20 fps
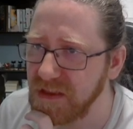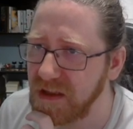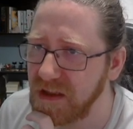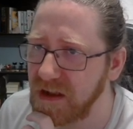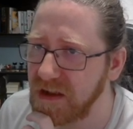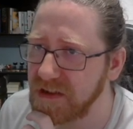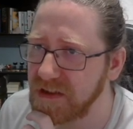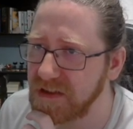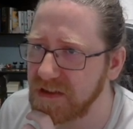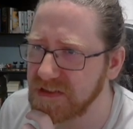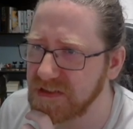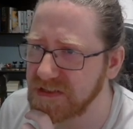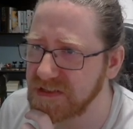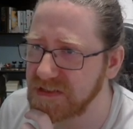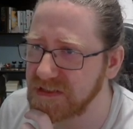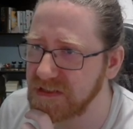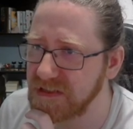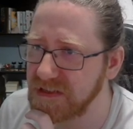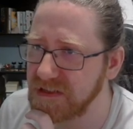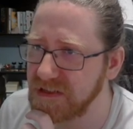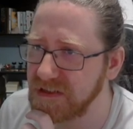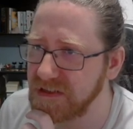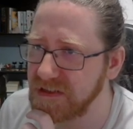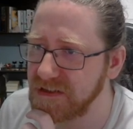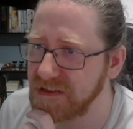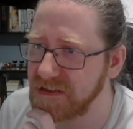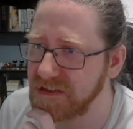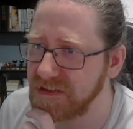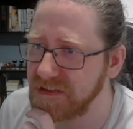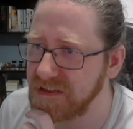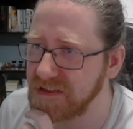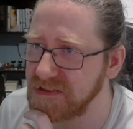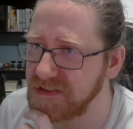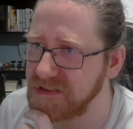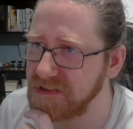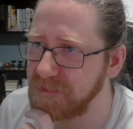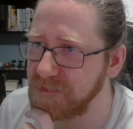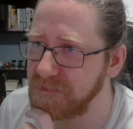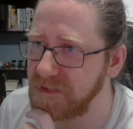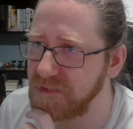I guess that's
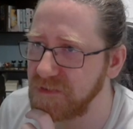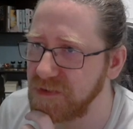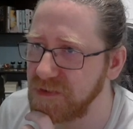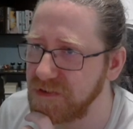something we